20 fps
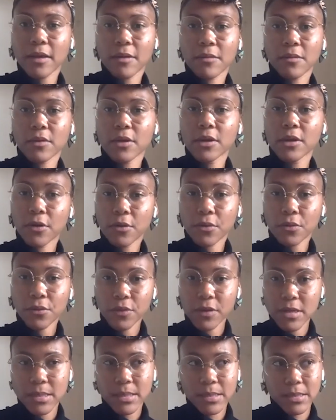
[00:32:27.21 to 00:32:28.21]
They will, you know,
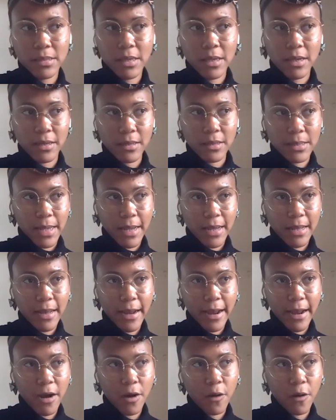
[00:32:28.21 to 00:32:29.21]
all these things that
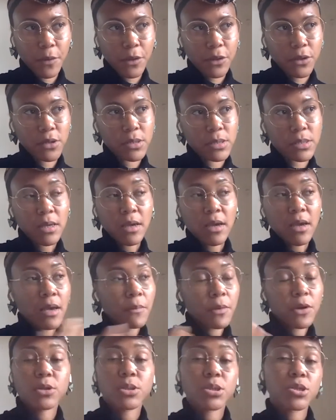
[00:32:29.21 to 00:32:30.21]
now, because
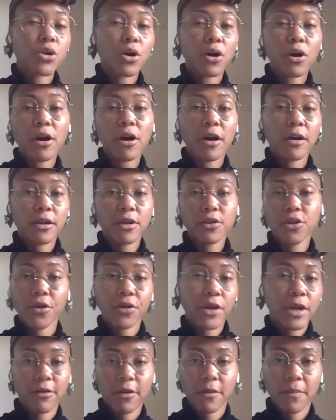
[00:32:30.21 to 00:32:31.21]
you
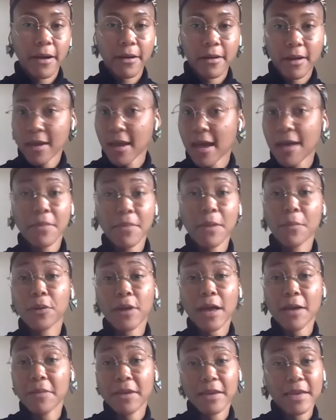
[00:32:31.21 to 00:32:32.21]
don't hear about it, and
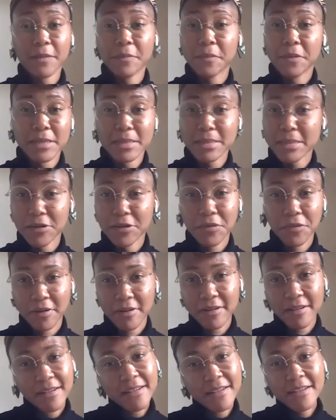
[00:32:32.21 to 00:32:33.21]
people like me keep it a
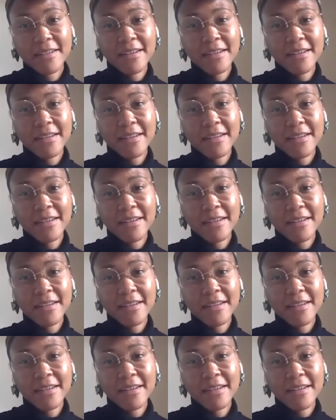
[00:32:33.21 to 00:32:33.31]
secret,